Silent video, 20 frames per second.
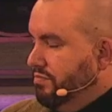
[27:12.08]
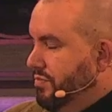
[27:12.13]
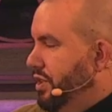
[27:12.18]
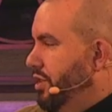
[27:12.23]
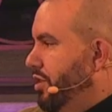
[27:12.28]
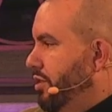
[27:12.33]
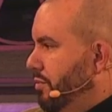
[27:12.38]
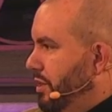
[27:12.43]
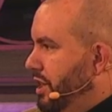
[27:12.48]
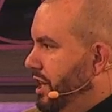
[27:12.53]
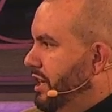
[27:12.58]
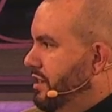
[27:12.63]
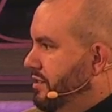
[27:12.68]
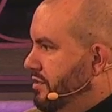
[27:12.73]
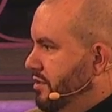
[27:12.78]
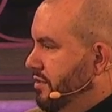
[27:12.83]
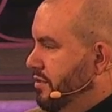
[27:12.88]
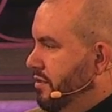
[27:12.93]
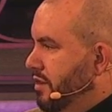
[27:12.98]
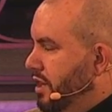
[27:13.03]
You know, we need
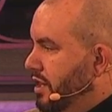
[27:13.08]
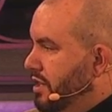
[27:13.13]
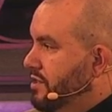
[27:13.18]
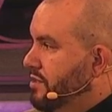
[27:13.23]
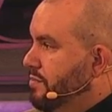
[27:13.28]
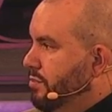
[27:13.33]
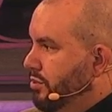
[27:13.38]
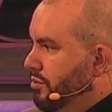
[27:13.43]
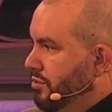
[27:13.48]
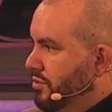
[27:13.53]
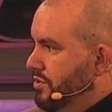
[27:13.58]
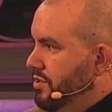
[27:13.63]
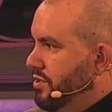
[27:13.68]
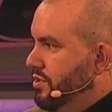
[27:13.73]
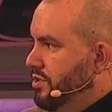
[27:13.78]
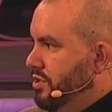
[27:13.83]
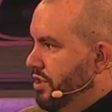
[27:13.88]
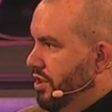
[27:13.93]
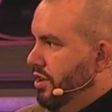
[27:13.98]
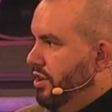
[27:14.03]
to explore as
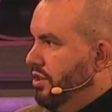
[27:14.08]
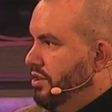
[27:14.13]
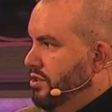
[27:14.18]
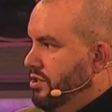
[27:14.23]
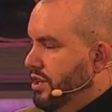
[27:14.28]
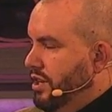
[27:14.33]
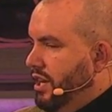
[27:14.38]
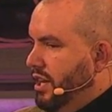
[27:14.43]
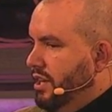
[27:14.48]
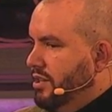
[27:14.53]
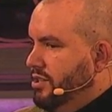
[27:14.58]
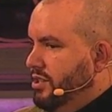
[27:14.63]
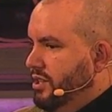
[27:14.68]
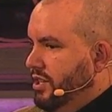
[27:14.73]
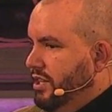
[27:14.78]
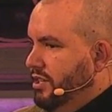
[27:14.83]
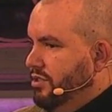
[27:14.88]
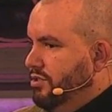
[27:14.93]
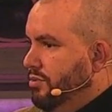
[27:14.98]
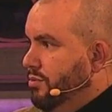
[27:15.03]
the church and
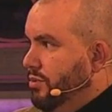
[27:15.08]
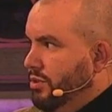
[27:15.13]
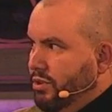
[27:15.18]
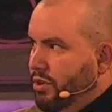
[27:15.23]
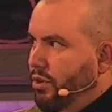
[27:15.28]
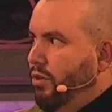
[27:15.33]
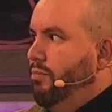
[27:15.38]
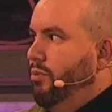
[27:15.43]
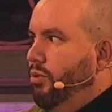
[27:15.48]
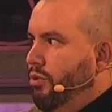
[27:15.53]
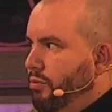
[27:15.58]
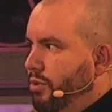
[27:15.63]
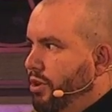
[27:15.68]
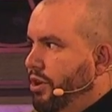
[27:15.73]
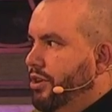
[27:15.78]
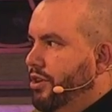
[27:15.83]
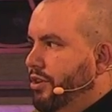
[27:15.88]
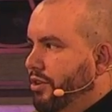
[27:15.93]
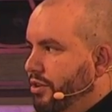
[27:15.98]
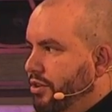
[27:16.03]
actually do a lot more
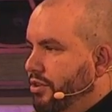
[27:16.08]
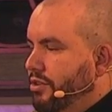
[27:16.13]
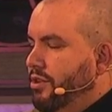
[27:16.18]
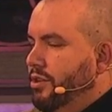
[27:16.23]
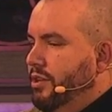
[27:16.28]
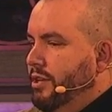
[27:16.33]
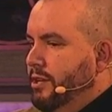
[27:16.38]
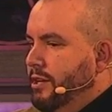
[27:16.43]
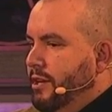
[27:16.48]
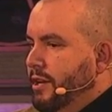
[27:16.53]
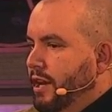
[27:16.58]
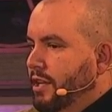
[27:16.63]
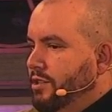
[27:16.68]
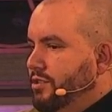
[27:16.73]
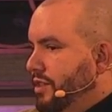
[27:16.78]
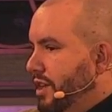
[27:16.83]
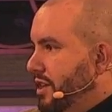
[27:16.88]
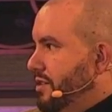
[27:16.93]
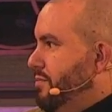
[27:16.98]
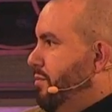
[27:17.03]
work on.
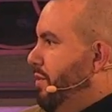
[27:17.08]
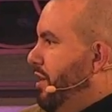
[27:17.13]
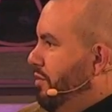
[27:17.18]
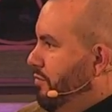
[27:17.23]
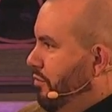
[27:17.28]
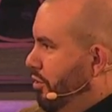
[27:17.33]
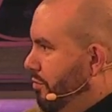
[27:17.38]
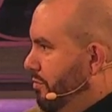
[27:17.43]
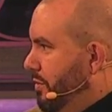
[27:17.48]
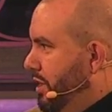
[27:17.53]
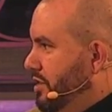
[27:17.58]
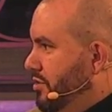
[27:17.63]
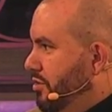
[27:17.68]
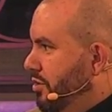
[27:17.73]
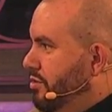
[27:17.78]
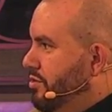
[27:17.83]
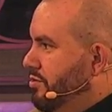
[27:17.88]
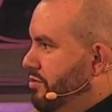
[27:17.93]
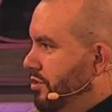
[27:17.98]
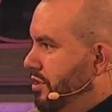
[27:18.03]
And so that's why I wrote my
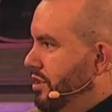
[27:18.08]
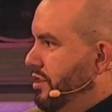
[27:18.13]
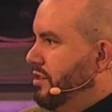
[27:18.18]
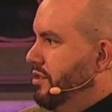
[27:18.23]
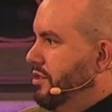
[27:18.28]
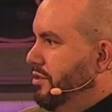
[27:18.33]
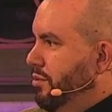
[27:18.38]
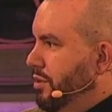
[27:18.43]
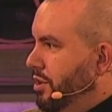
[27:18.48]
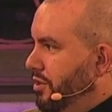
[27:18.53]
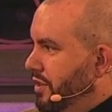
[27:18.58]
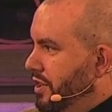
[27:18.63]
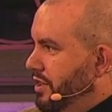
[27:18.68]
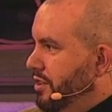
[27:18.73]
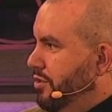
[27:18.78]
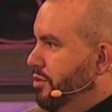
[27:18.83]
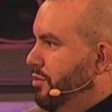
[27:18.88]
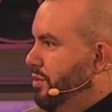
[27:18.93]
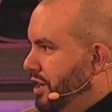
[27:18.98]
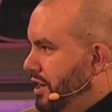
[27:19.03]
doctorate, yes.
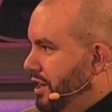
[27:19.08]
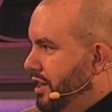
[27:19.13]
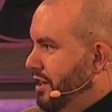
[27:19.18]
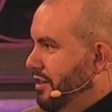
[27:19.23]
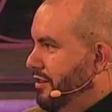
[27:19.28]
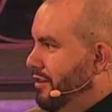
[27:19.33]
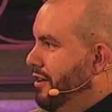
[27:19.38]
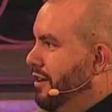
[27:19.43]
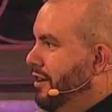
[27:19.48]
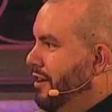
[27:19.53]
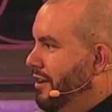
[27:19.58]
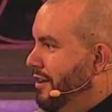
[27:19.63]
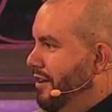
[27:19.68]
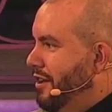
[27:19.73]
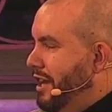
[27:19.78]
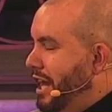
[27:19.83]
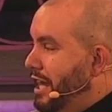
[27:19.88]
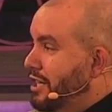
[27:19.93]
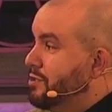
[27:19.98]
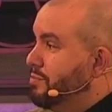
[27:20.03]
Queering the Queer, yep.
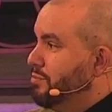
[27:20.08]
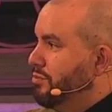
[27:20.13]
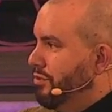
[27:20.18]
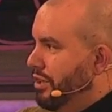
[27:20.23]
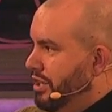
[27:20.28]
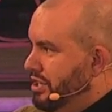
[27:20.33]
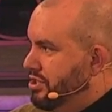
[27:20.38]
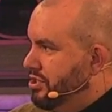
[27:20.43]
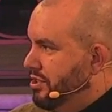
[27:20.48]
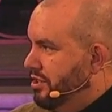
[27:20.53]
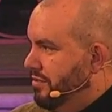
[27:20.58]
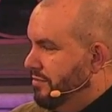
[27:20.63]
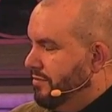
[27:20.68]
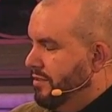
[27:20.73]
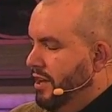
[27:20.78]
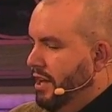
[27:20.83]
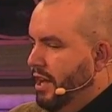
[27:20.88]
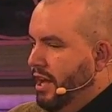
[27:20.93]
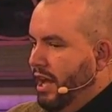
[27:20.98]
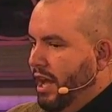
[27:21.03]
an exploration
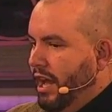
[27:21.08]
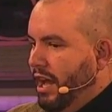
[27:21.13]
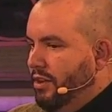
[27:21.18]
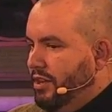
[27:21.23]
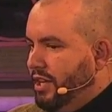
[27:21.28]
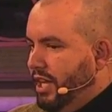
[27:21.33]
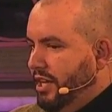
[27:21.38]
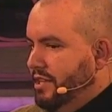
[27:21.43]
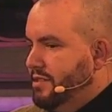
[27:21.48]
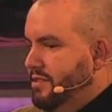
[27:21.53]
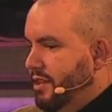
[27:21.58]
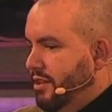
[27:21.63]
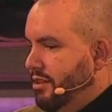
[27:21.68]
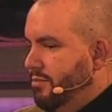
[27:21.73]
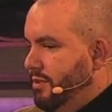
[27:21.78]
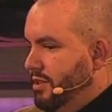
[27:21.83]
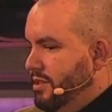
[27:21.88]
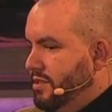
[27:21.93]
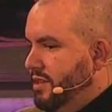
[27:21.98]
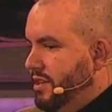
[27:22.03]
of how gay
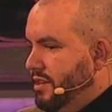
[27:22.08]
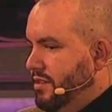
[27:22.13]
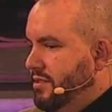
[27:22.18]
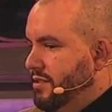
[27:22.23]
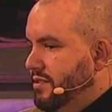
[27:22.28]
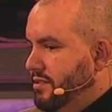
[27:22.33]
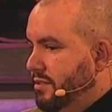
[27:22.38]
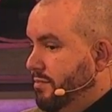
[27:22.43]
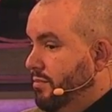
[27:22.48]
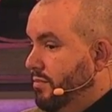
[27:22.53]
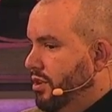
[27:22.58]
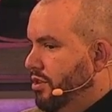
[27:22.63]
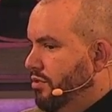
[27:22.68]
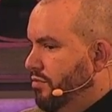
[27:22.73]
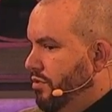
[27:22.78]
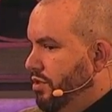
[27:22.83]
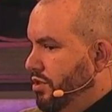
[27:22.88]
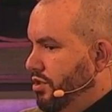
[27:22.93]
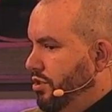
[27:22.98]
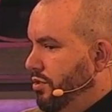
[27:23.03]
celibate asceticism
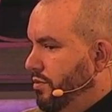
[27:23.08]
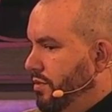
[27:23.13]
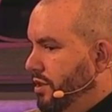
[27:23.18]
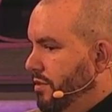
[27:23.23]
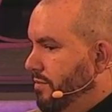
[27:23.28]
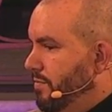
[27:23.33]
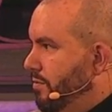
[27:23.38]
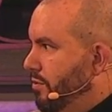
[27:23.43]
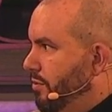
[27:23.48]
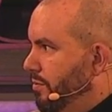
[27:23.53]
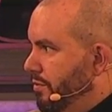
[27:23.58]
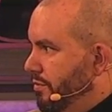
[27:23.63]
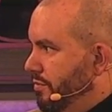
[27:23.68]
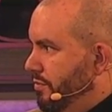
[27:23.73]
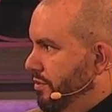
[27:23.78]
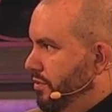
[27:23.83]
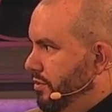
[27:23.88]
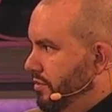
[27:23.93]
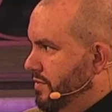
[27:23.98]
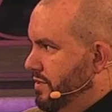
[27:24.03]
can renew and inform the
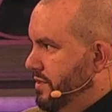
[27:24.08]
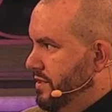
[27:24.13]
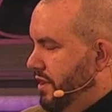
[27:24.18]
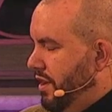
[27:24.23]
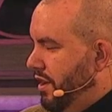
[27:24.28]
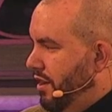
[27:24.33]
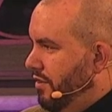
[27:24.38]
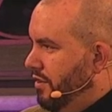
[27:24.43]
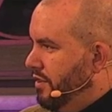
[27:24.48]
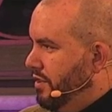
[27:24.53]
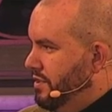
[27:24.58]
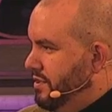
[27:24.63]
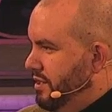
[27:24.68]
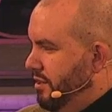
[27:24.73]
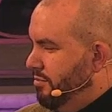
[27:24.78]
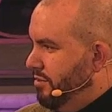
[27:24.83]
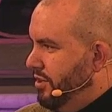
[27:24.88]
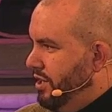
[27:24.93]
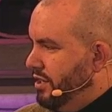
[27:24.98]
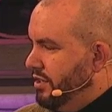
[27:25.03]
role of desire in
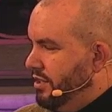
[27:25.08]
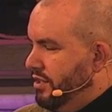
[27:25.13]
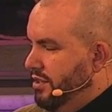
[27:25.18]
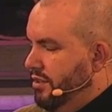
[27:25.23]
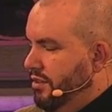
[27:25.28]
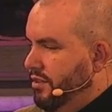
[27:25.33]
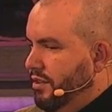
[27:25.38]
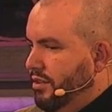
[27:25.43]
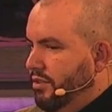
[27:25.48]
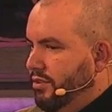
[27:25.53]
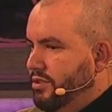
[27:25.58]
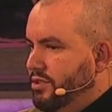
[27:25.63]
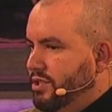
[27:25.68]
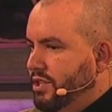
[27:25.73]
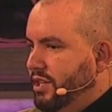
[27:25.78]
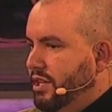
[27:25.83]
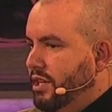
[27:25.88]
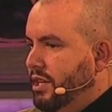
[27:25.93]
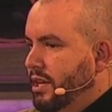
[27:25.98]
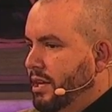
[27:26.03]
contemporary Anglican
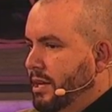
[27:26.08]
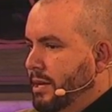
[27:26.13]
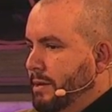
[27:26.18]
theology